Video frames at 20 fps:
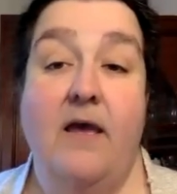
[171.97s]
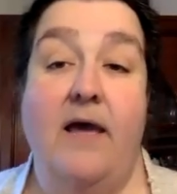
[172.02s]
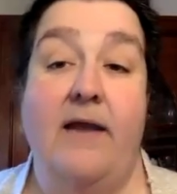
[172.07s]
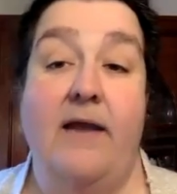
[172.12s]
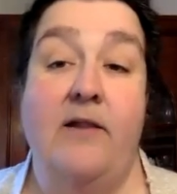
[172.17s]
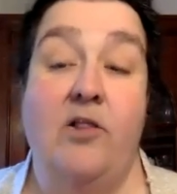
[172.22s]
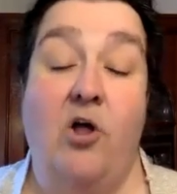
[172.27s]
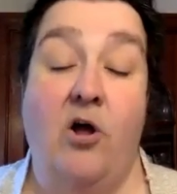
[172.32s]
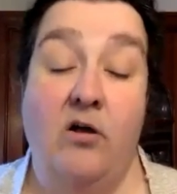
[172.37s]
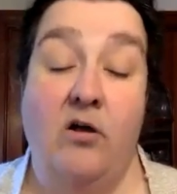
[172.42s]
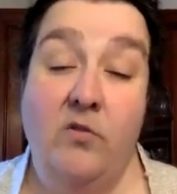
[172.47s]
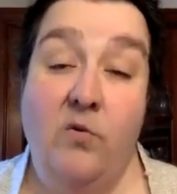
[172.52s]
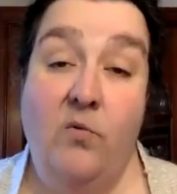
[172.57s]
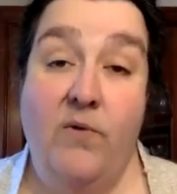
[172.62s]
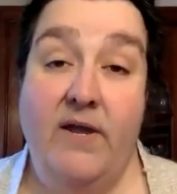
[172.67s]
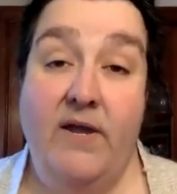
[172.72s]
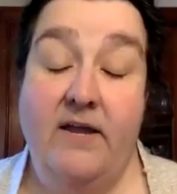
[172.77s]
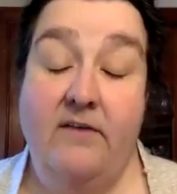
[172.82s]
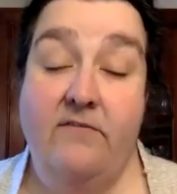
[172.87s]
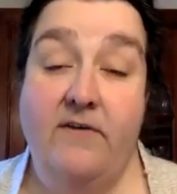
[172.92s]
And along the
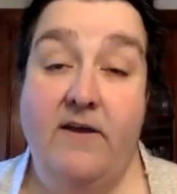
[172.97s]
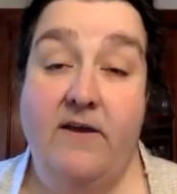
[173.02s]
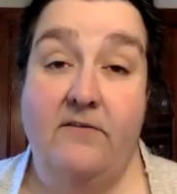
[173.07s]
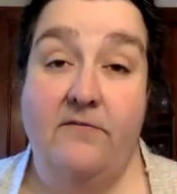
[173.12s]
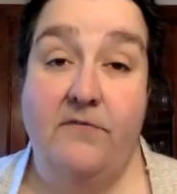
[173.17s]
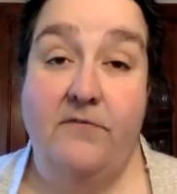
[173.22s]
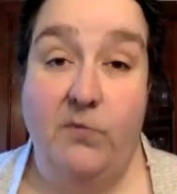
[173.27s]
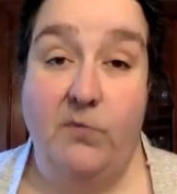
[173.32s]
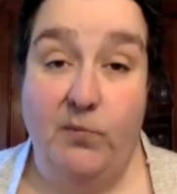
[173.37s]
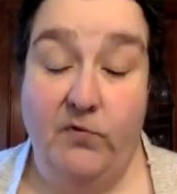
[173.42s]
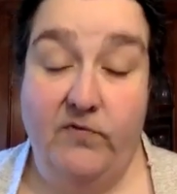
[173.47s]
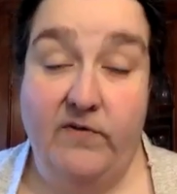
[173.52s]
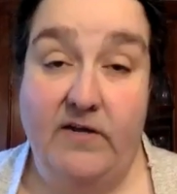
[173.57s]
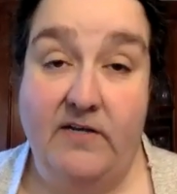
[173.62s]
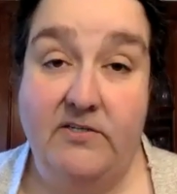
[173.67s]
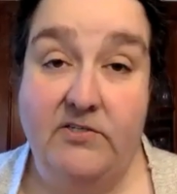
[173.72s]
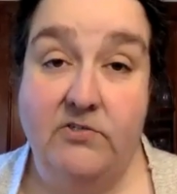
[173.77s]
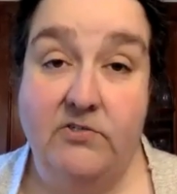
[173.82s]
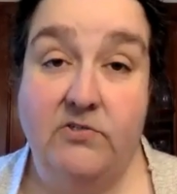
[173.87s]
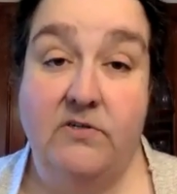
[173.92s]
way, I've had a few
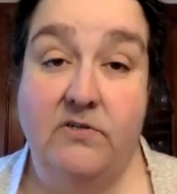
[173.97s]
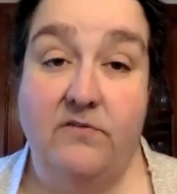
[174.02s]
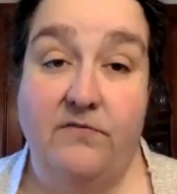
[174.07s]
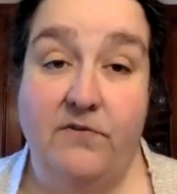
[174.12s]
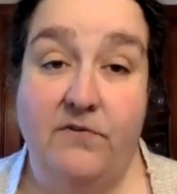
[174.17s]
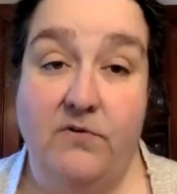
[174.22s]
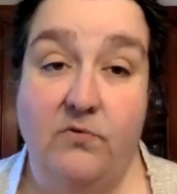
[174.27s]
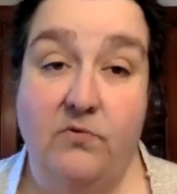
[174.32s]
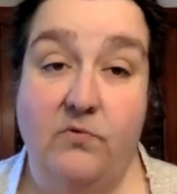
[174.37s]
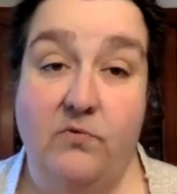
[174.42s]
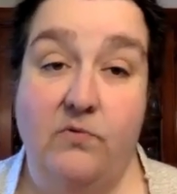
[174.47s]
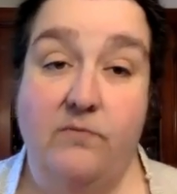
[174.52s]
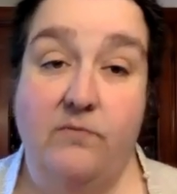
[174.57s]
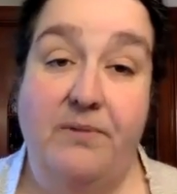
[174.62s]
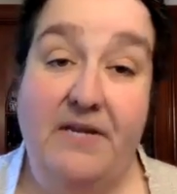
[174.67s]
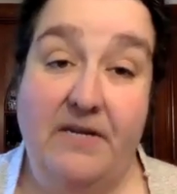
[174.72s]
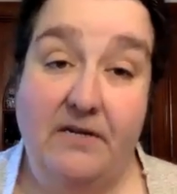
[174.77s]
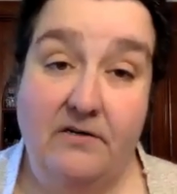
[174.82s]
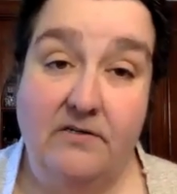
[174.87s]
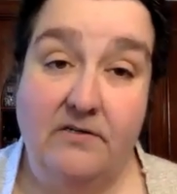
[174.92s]
professors and a few
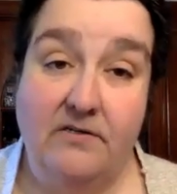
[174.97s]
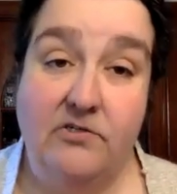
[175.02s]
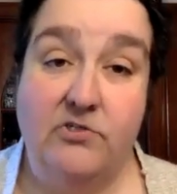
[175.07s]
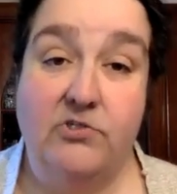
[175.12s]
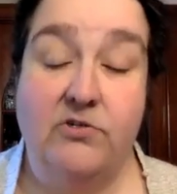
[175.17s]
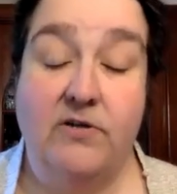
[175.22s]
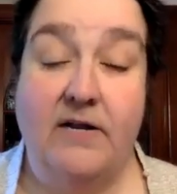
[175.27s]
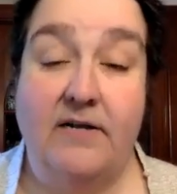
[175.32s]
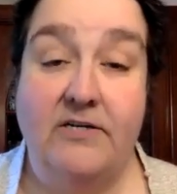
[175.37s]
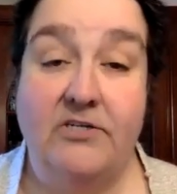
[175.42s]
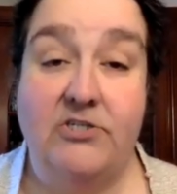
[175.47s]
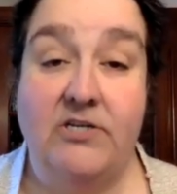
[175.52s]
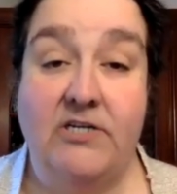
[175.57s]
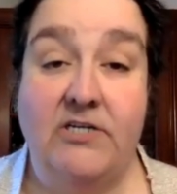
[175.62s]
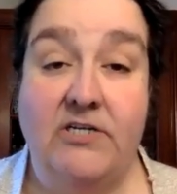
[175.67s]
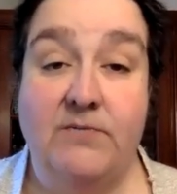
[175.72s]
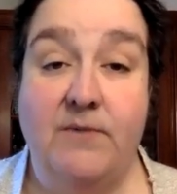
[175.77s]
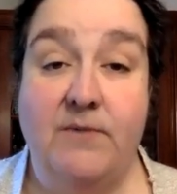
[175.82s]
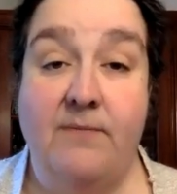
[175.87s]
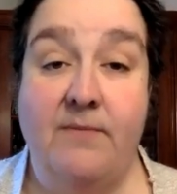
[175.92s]
peers try to
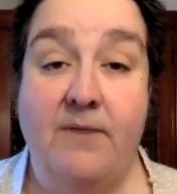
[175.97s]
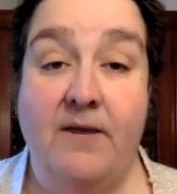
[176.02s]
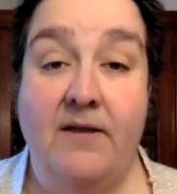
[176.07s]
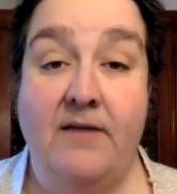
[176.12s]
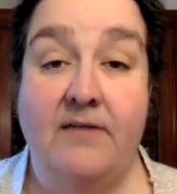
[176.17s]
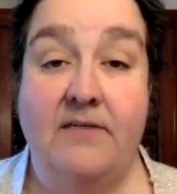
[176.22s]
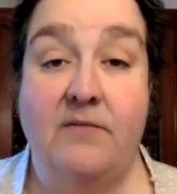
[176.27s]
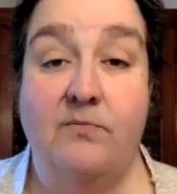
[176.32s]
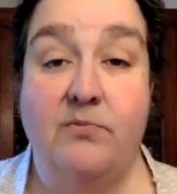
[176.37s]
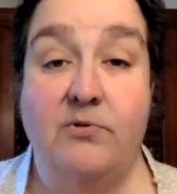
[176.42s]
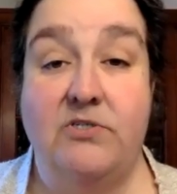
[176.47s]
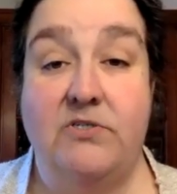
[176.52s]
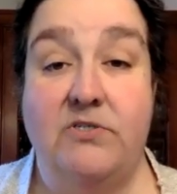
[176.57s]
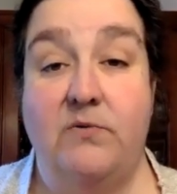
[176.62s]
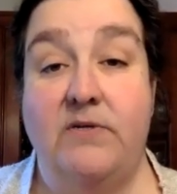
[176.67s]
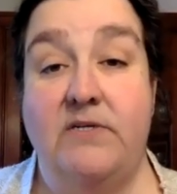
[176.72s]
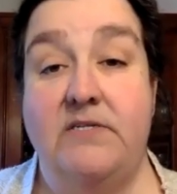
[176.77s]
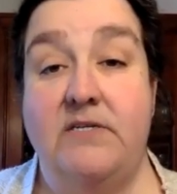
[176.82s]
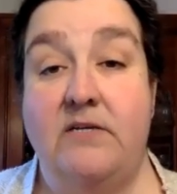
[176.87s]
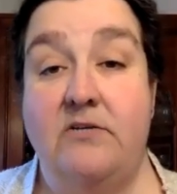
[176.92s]
change my mind on
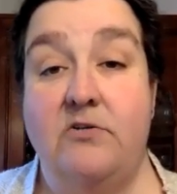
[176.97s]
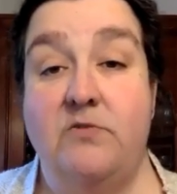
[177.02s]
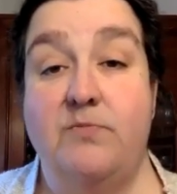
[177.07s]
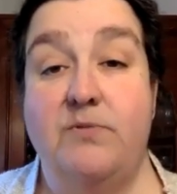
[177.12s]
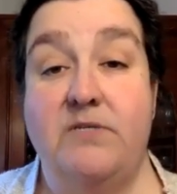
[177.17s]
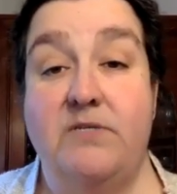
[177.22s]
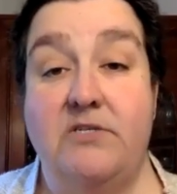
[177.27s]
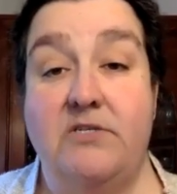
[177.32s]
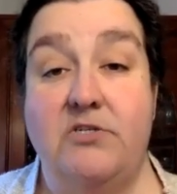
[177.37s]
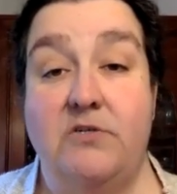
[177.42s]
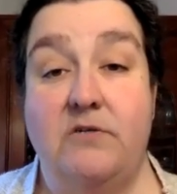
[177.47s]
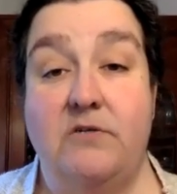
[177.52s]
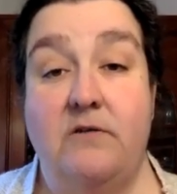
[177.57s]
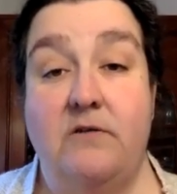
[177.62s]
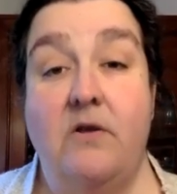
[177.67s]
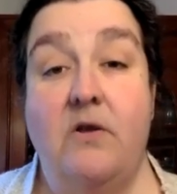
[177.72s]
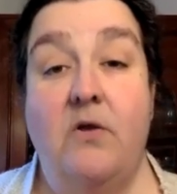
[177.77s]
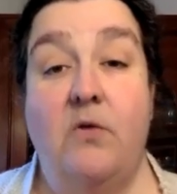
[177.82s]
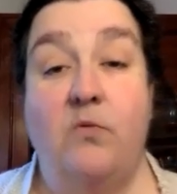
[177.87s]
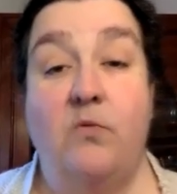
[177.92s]
pursuing a tenured position
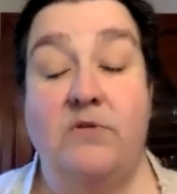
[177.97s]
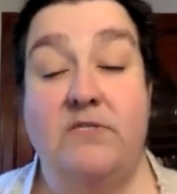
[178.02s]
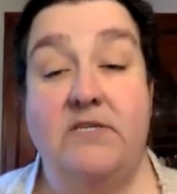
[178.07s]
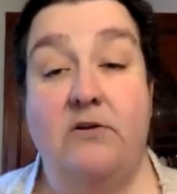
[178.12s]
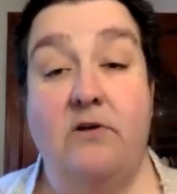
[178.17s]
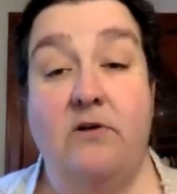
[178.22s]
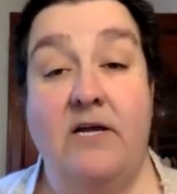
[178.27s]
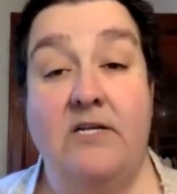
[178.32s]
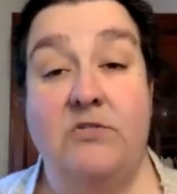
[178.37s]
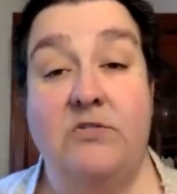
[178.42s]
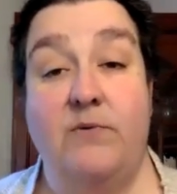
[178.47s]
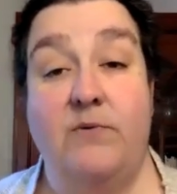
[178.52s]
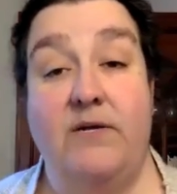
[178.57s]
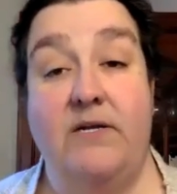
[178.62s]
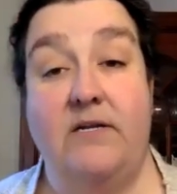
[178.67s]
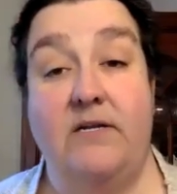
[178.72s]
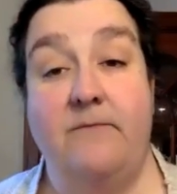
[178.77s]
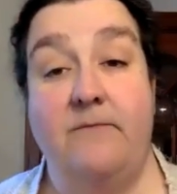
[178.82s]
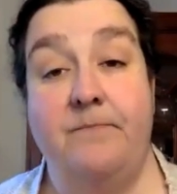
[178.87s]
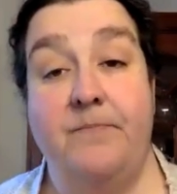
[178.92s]
once I
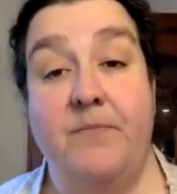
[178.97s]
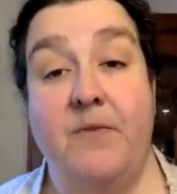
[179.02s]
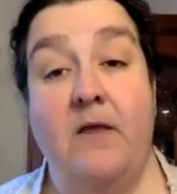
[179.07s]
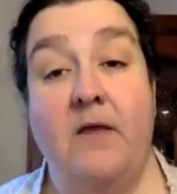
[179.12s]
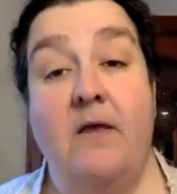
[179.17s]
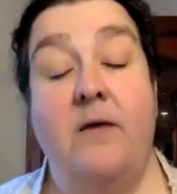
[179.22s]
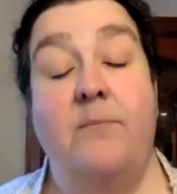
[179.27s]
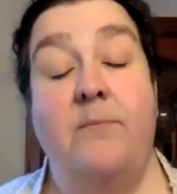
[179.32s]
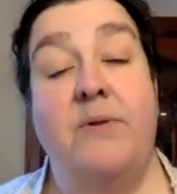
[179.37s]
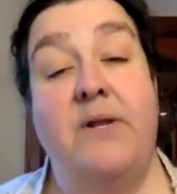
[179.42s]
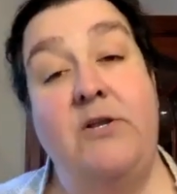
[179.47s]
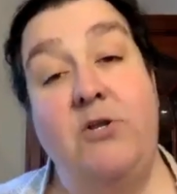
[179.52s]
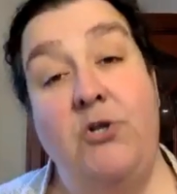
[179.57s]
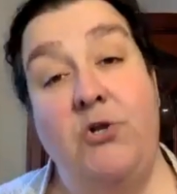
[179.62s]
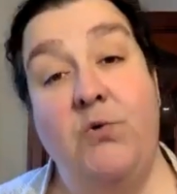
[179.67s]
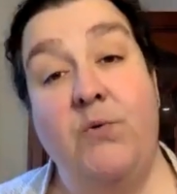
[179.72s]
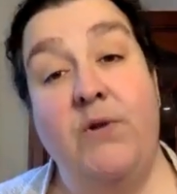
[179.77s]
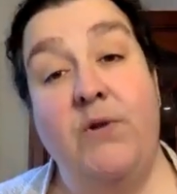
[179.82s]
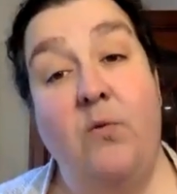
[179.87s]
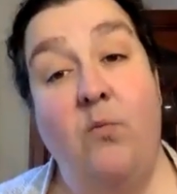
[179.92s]
graduated. But I
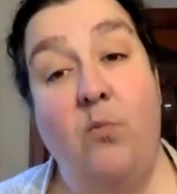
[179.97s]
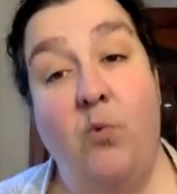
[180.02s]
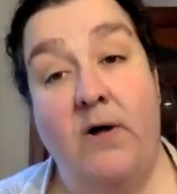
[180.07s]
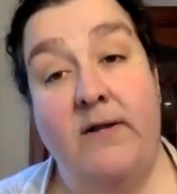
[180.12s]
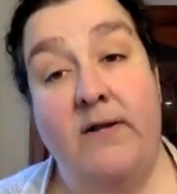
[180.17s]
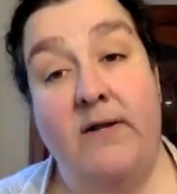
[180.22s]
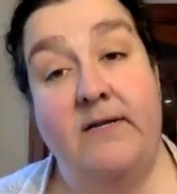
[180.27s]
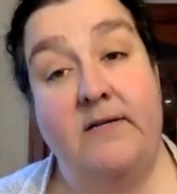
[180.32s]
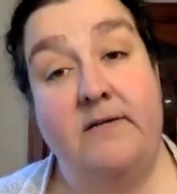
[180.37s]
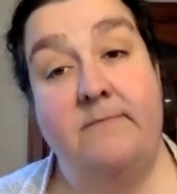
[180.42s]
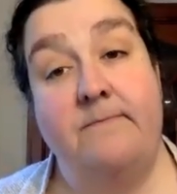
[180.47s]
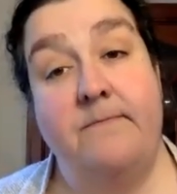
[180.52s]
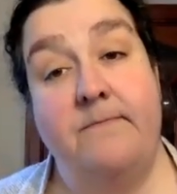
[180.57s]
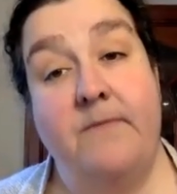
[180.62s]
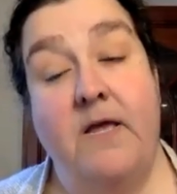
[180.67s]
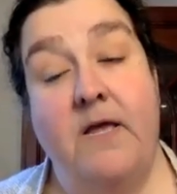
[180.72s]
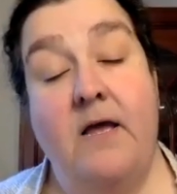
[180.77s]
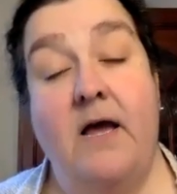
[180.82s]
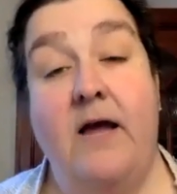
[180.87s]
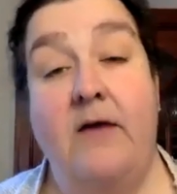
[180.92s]
knew what I wanted.
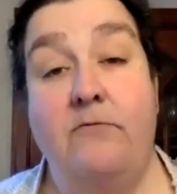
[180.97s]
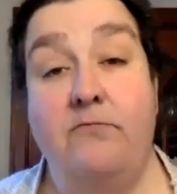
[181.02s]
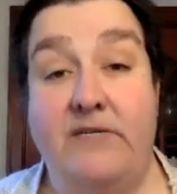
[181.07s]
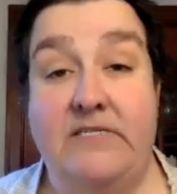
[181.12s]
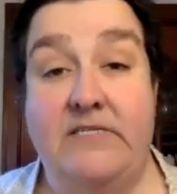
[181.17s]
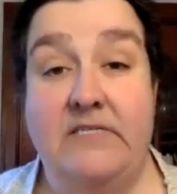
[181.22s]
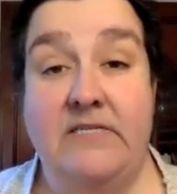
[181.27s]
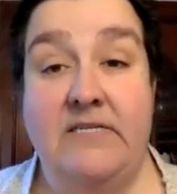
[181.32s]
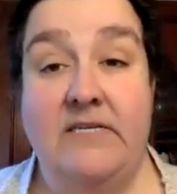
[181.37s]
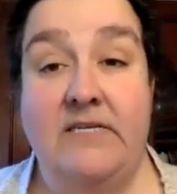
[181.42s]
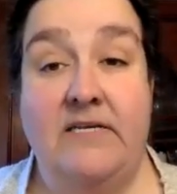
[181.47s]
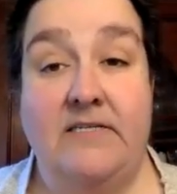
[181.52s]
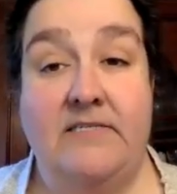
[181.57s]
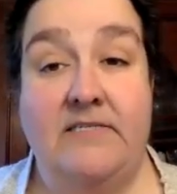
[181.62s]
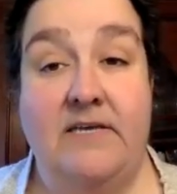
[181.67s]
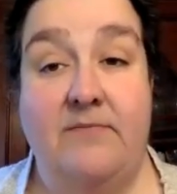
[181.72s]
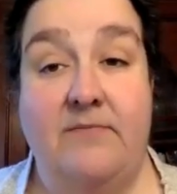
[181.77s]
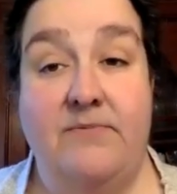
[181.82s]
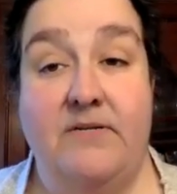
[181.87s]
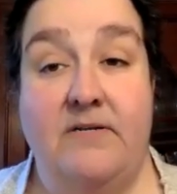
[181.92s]
I recently
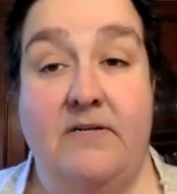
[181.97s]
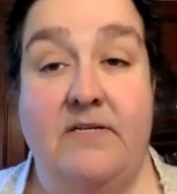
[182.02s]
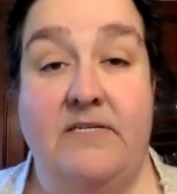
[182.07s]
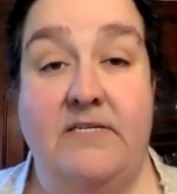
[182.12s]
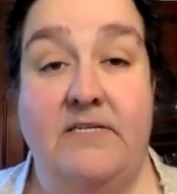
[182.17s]
accepted a